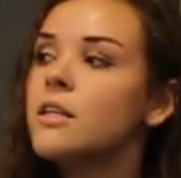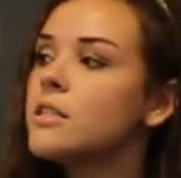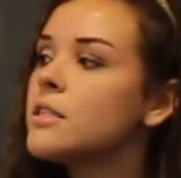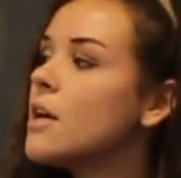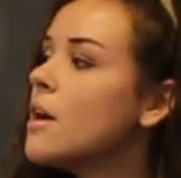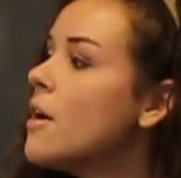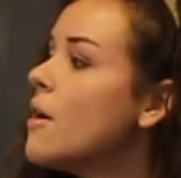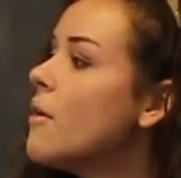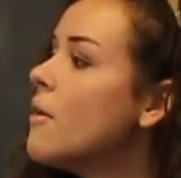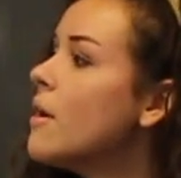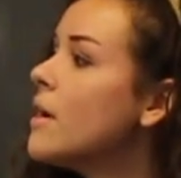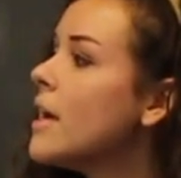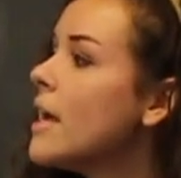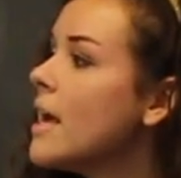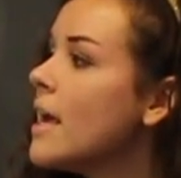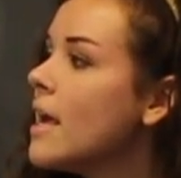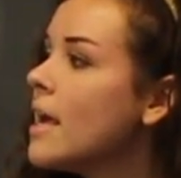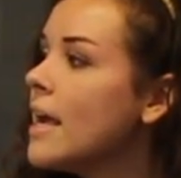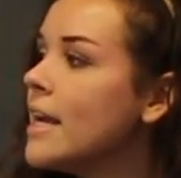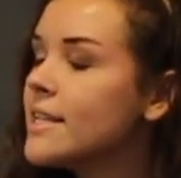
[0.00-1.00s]
So
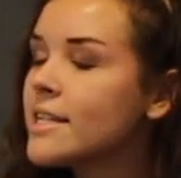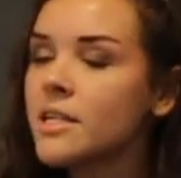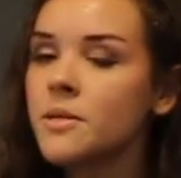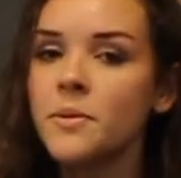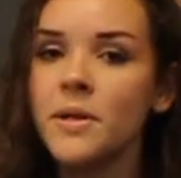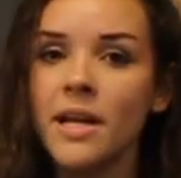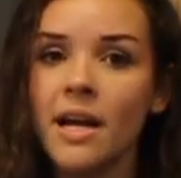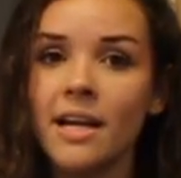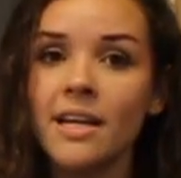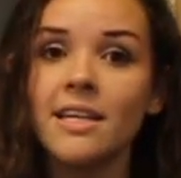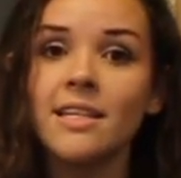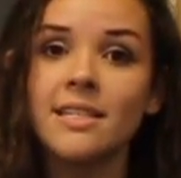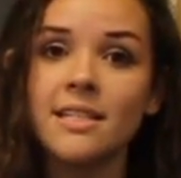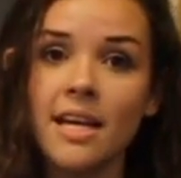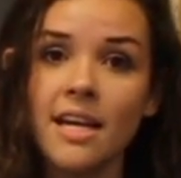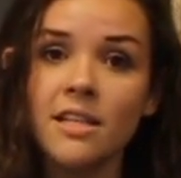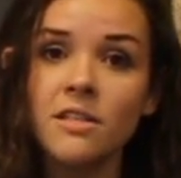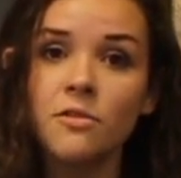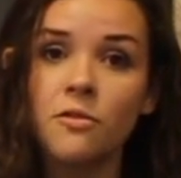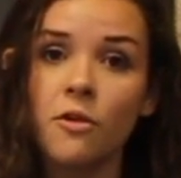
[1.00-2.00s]
HSP90
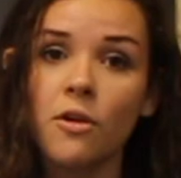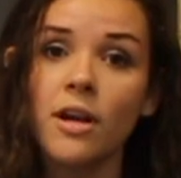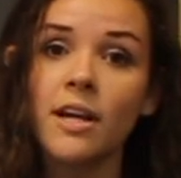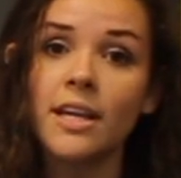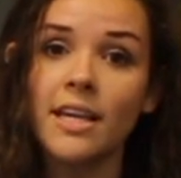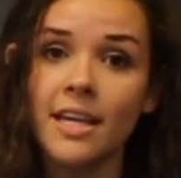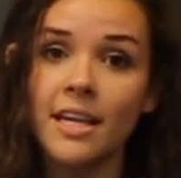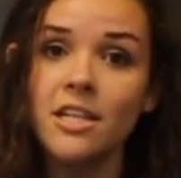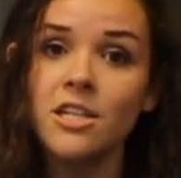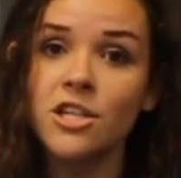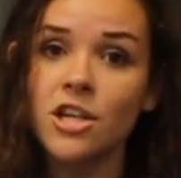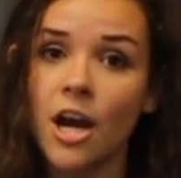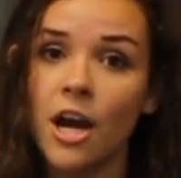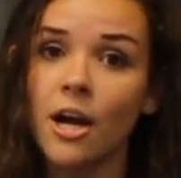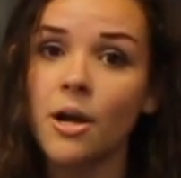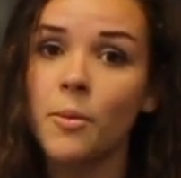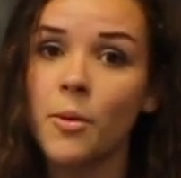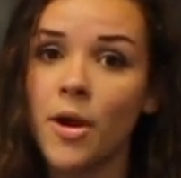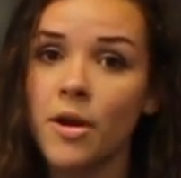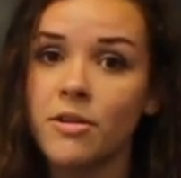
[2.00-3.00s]
stands for heat
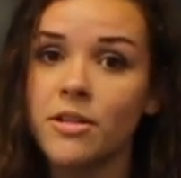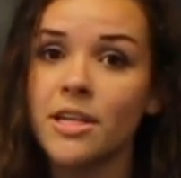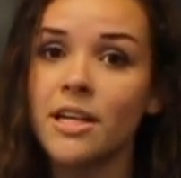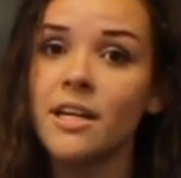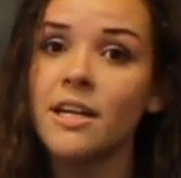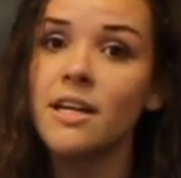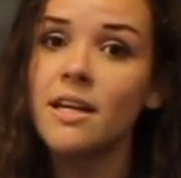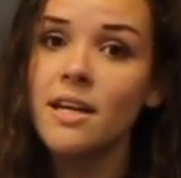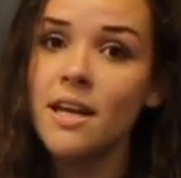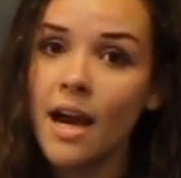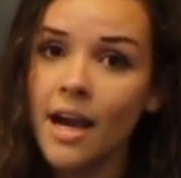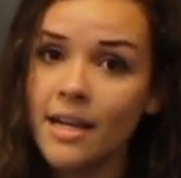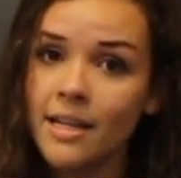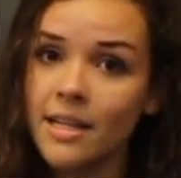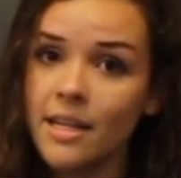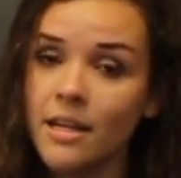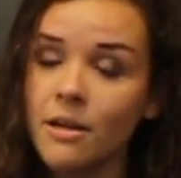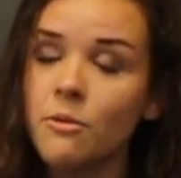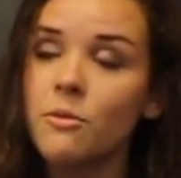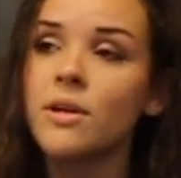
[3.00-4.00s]
shock protein
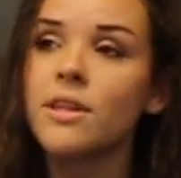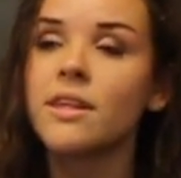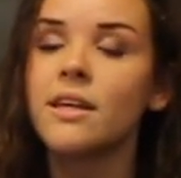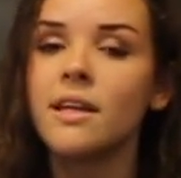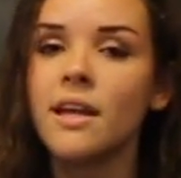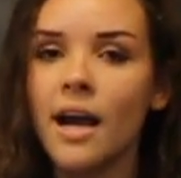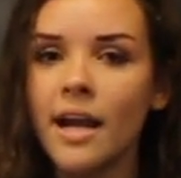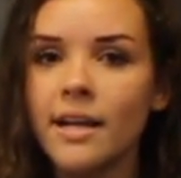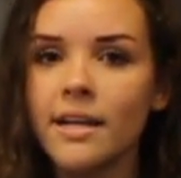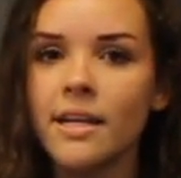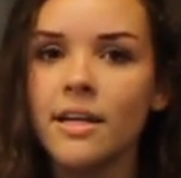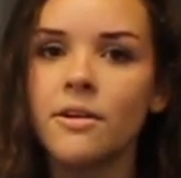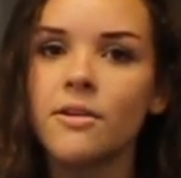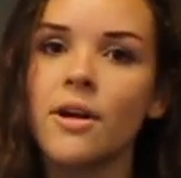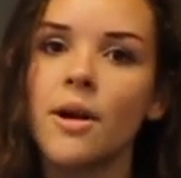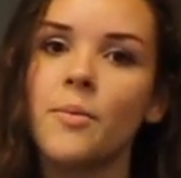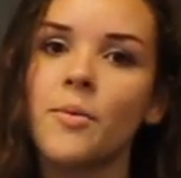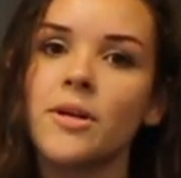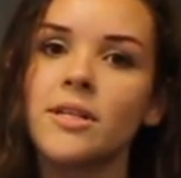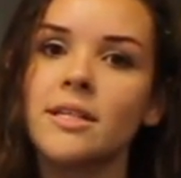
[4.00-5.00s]
90, with the 90
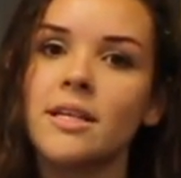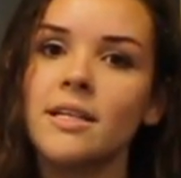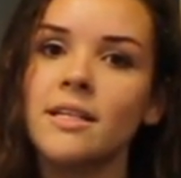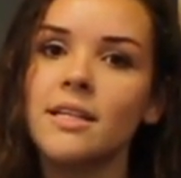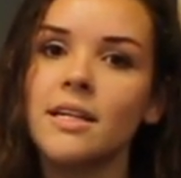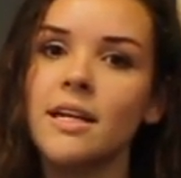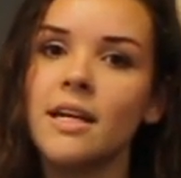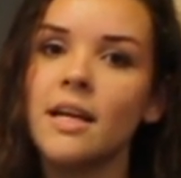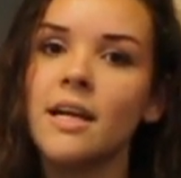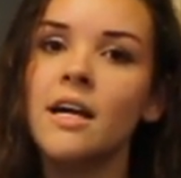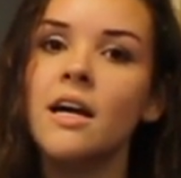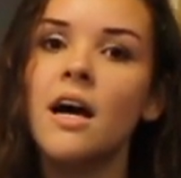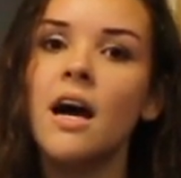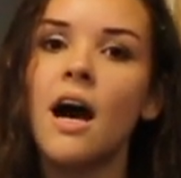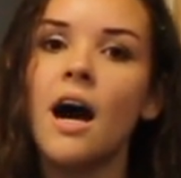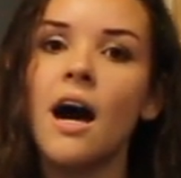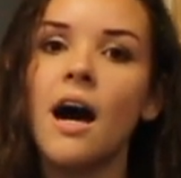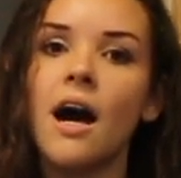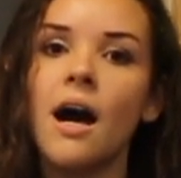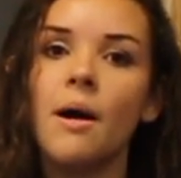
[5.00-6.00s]
representing
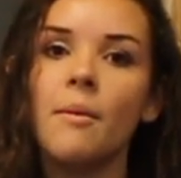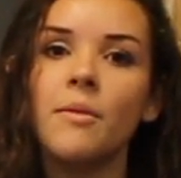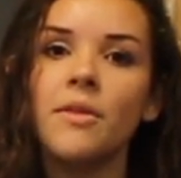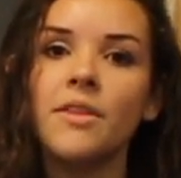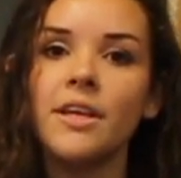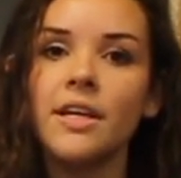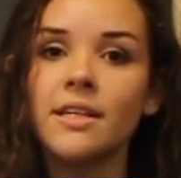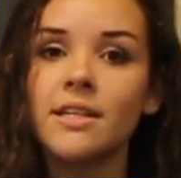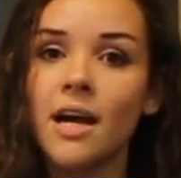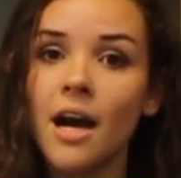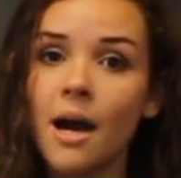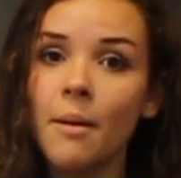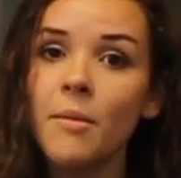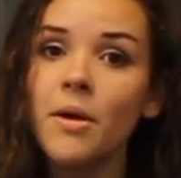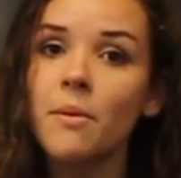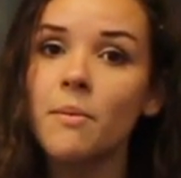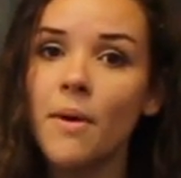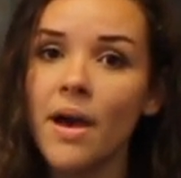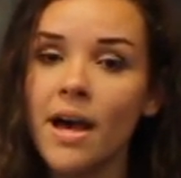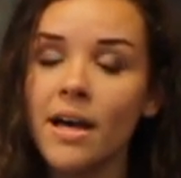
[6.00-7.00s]
the
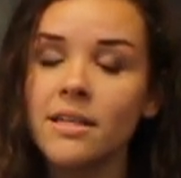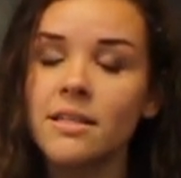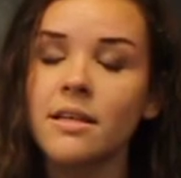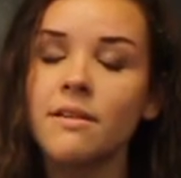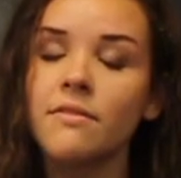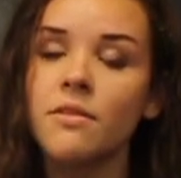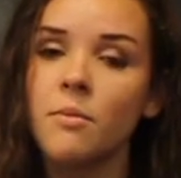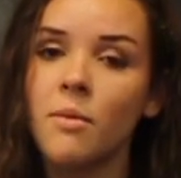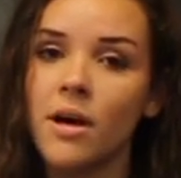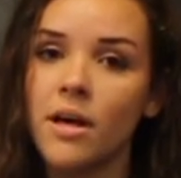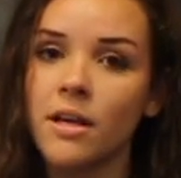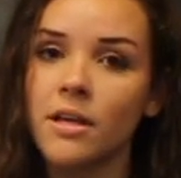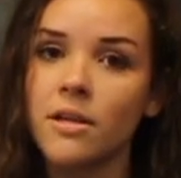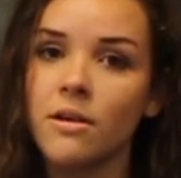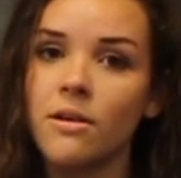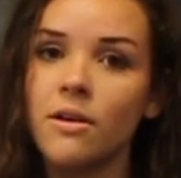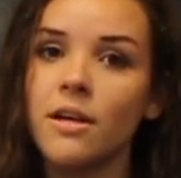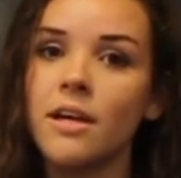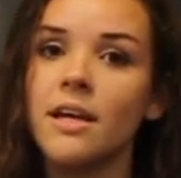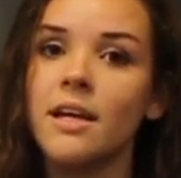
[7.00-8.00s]
atomic mass of the
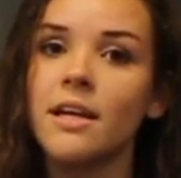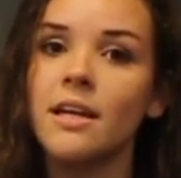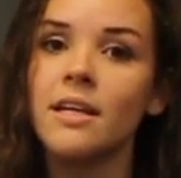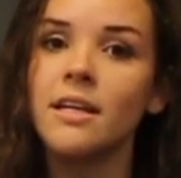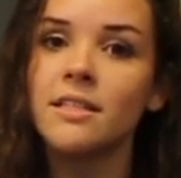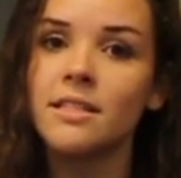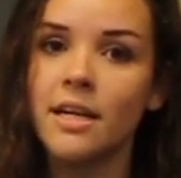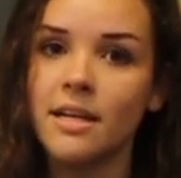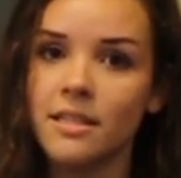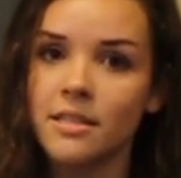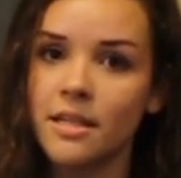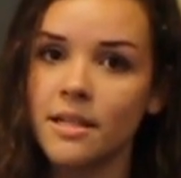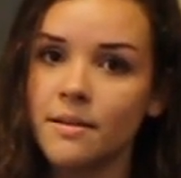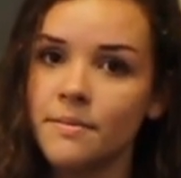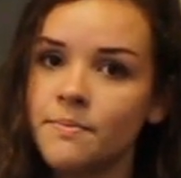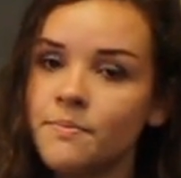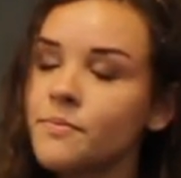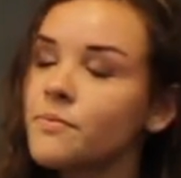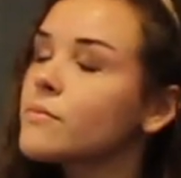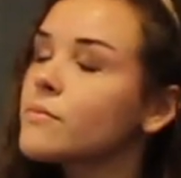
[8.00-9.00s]
molecule in Dalton.